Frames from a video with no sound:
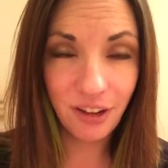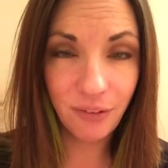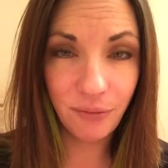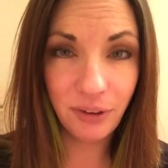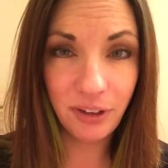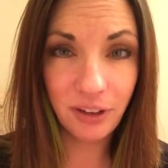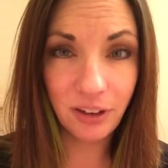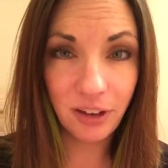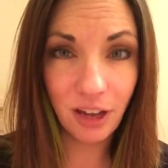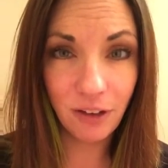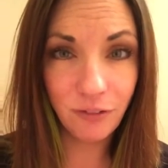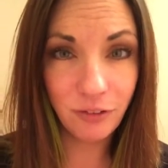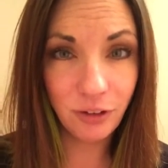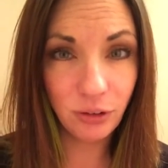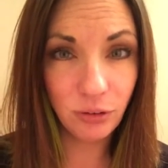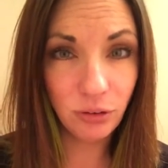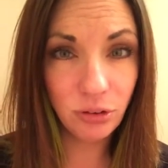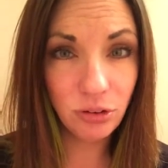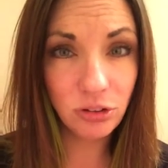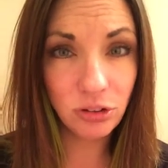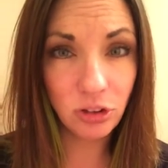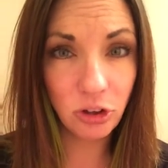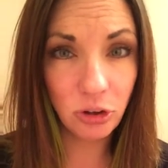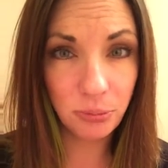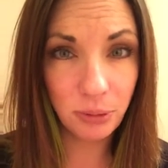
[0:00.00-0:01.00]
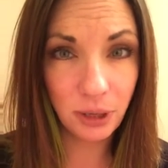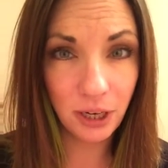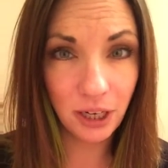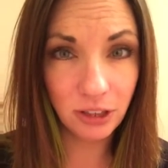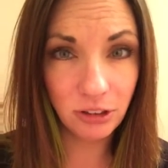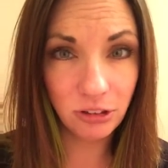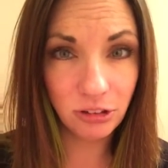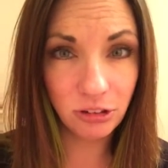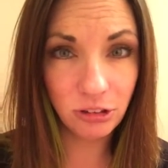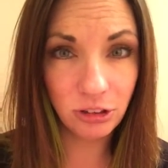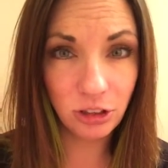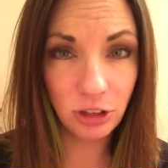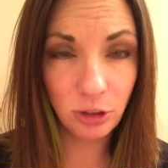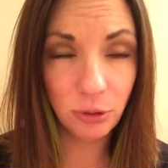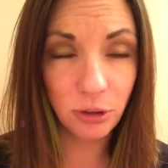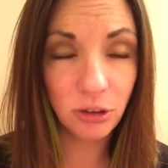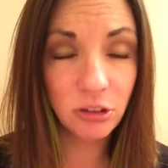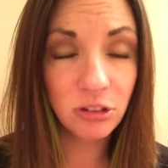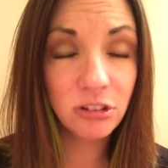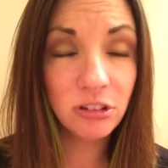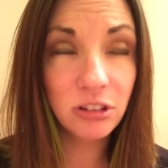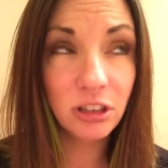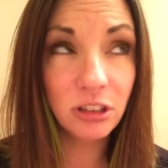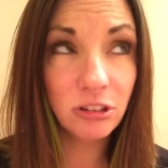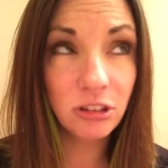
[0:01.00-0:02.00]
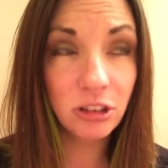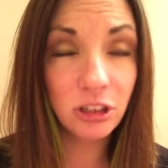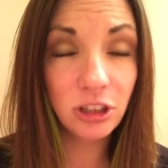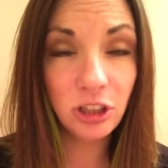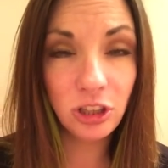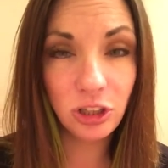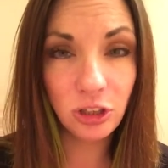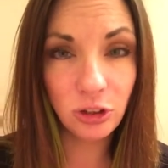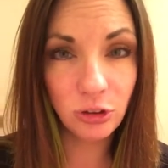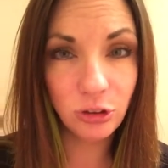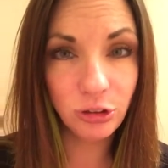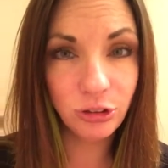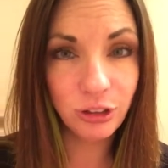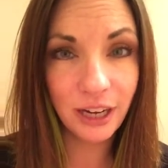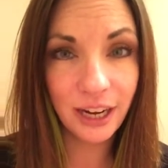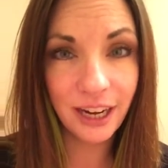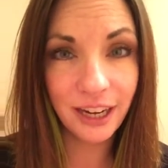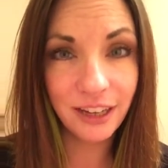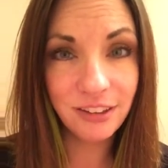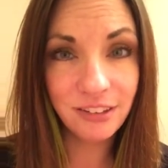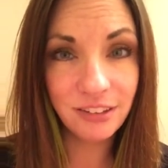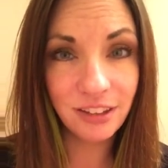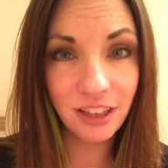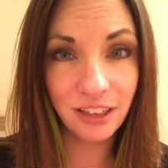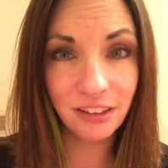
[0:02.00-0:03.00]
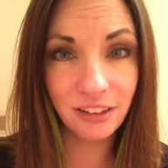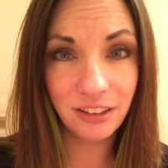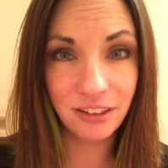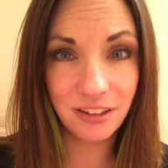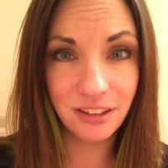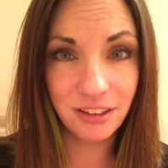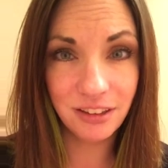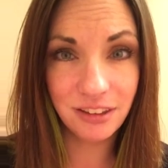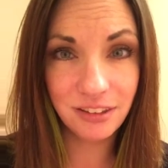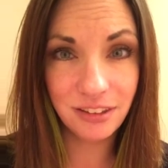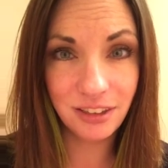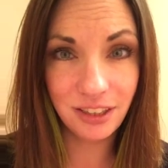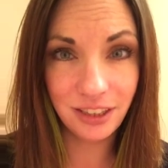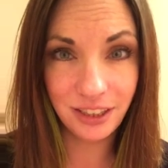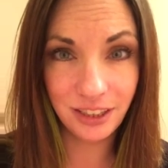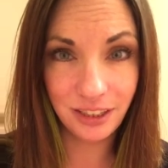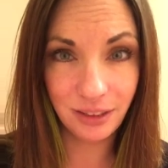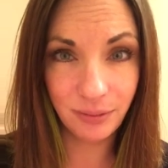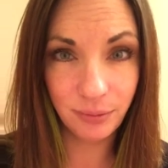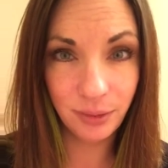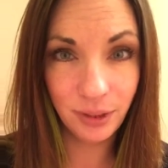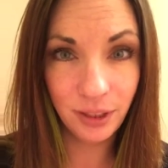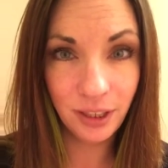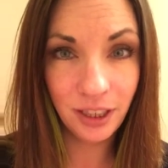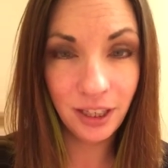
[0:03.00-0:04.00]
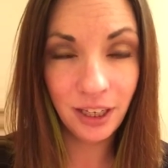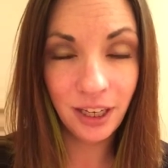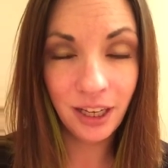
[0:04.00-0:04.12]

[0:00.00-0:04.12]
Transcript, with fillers: We love you so much. You are such a huge asset to this team.